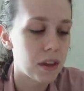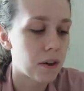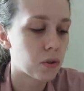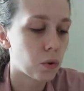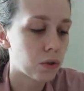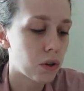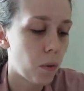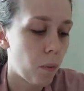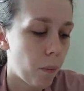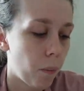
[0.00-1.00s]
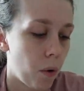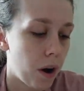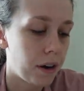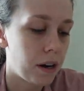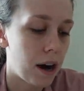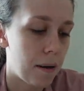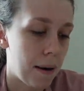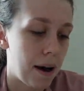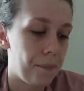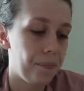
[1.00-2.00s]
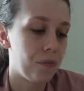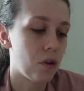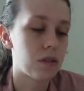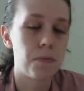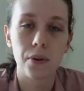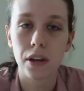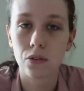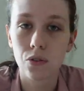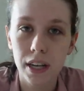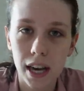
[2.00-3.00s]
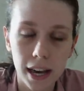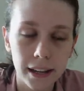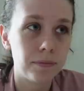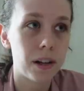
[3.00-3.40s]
There is also one about not smoking or drinking.